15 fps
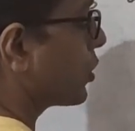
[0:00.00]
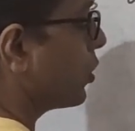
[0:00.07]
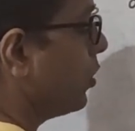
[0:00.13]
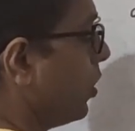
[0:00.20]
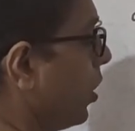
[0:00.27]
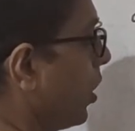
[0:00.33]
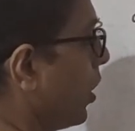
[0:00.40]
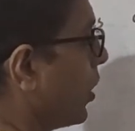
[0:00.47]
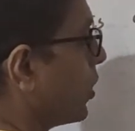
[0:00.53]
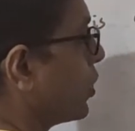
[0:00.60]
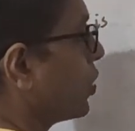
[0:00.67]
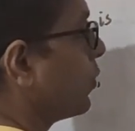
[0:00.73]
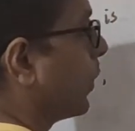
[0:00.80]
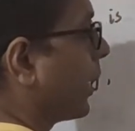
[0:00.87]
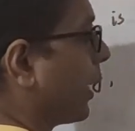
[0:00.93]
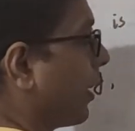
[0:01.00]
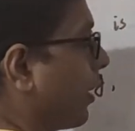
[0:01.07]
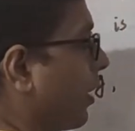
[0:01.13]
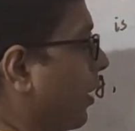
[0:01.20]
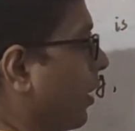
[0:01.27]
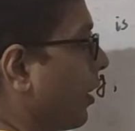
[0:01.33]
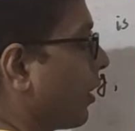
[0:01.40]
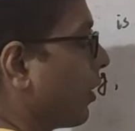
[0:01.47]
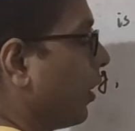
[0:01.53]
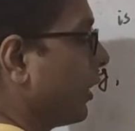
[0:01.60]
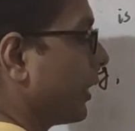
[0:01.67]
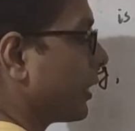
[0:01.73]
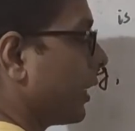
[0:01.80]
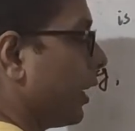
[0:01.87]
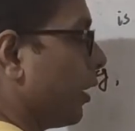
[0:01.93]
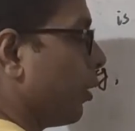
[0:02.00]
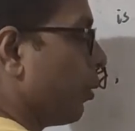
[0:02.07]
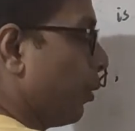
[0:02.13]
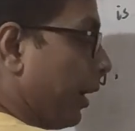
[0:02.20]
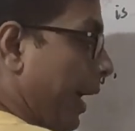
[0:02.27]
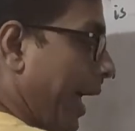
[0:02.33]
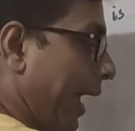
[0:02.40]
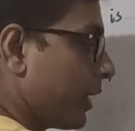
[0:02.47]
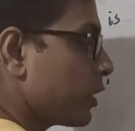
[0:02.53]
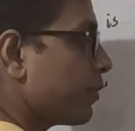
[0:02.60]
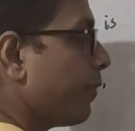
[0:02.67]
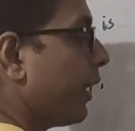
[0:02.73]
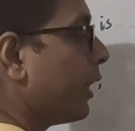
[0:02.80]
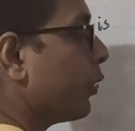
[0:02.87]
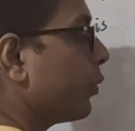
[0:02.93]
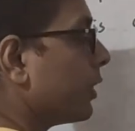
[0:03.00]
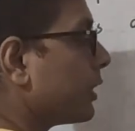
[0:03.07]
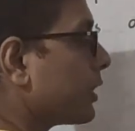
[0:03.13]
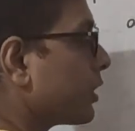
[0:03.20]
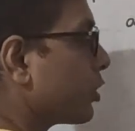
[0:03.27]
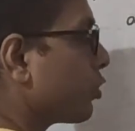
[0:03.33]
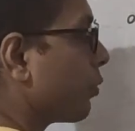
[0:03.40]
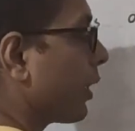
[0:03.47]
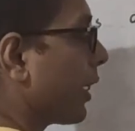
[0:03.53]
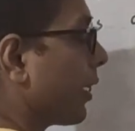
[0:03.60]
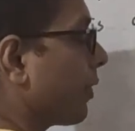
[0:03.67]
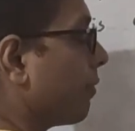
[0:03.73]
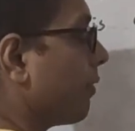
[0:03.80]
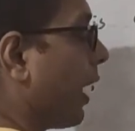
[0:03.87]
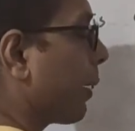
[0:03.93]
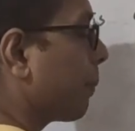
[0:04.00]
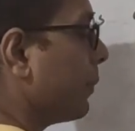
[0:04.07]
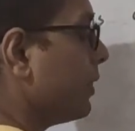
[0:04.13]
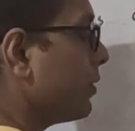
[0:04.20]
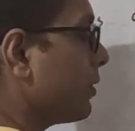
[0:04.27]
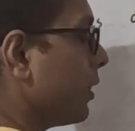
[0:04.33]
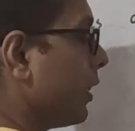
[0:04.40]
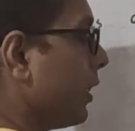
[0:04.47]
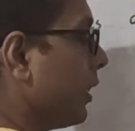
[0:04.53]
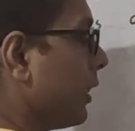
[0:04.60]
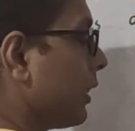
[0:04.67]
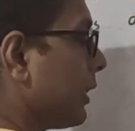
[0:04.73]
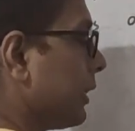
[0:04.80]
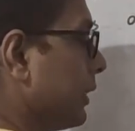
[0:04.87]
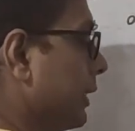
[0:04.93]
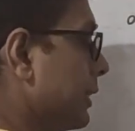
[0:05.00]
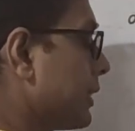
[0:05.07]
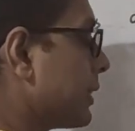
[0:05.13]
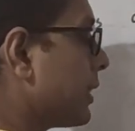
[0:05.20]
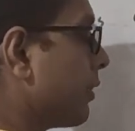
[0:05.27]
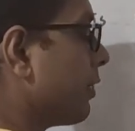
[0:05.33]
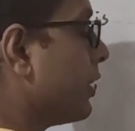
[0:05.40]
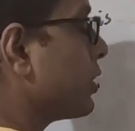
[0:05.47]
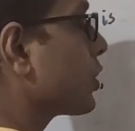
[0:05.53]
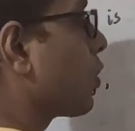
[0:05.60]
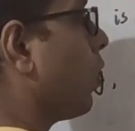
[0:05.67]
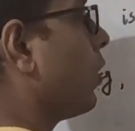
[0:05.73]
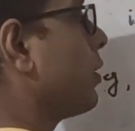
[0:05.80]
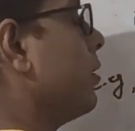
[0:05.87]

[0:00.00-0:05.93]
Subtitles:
to 3. Got it? X value is 3. That means this 3 is called